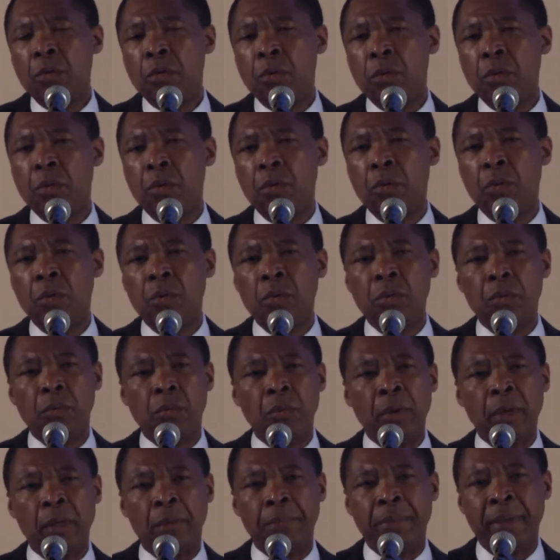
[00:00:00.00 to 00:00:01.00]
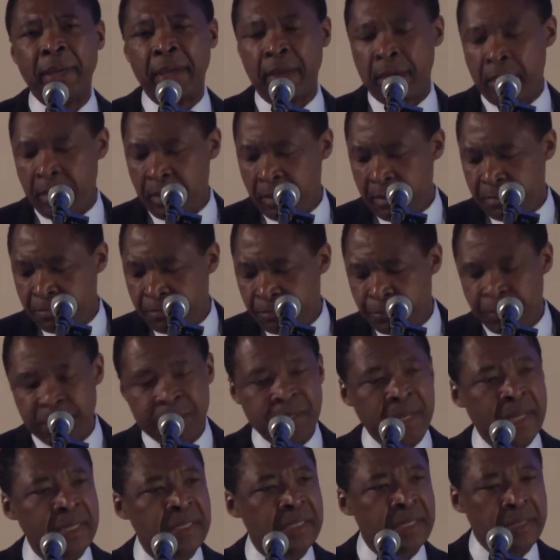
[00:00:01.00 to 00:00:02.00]
who will be
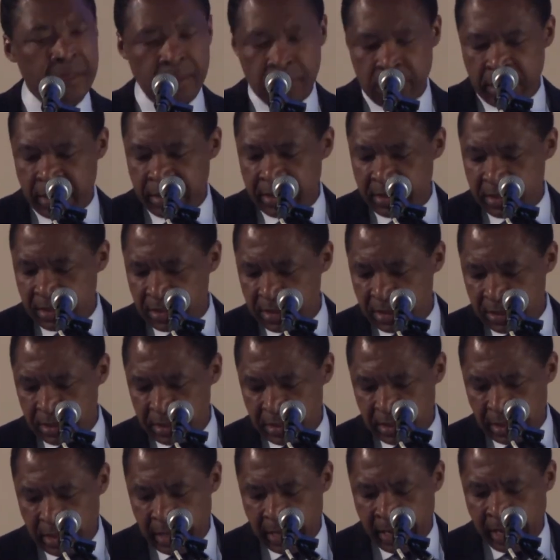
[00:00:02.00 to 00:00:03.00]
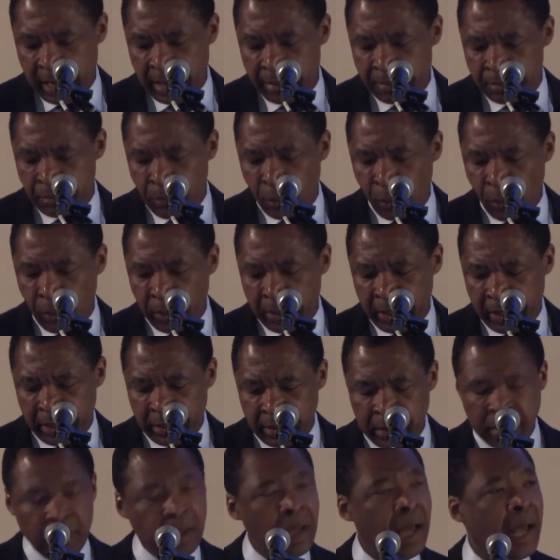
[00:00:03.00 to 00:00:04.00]
presenting this
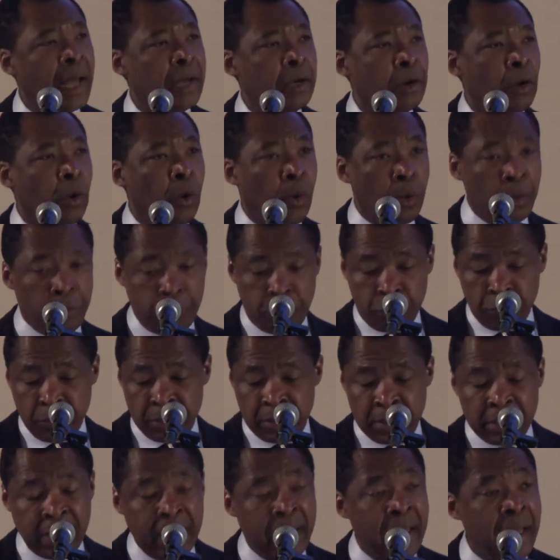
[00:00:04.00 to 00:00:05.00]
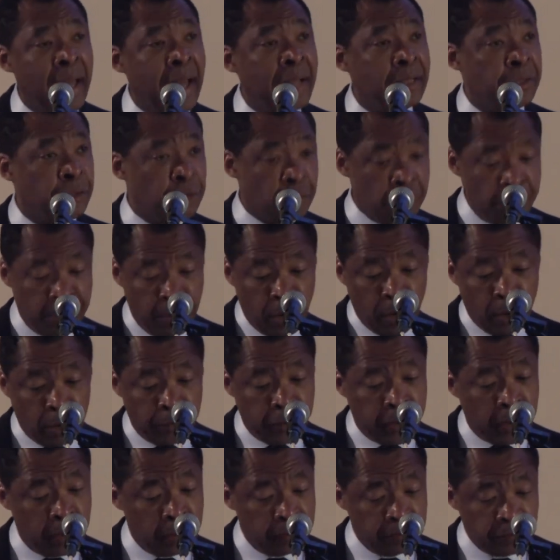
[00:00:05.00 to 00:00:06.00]
morning and all through the day and
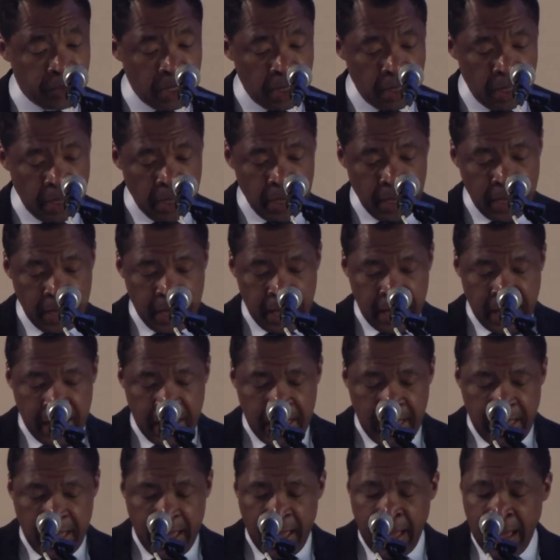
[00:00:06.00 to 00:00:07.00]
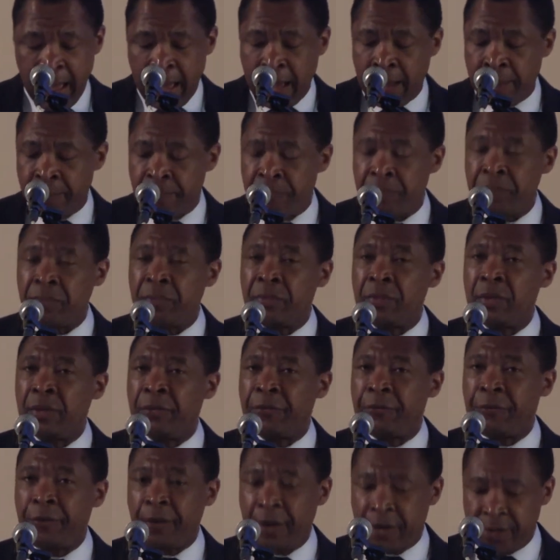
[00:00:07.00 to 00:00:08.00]
tomorrow.
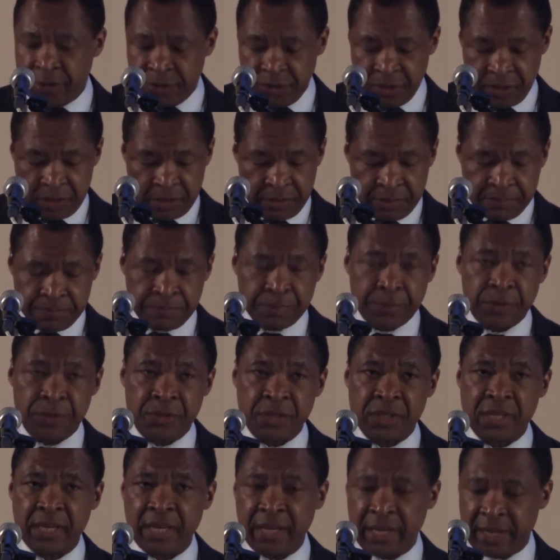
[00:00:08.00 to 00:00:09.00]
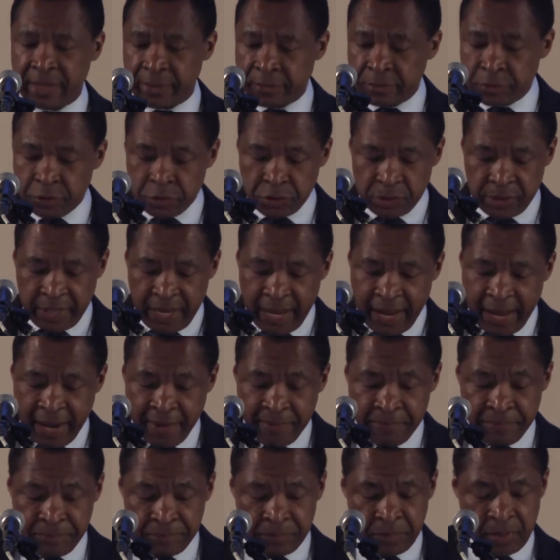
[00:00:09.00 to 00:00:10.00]
The first proceeding
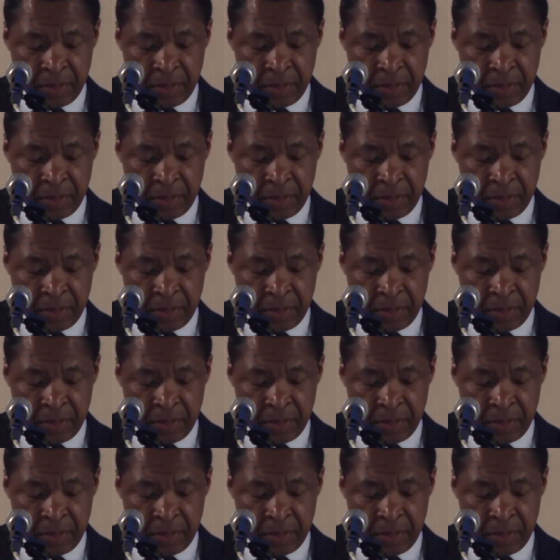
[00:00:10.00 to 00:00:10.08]
today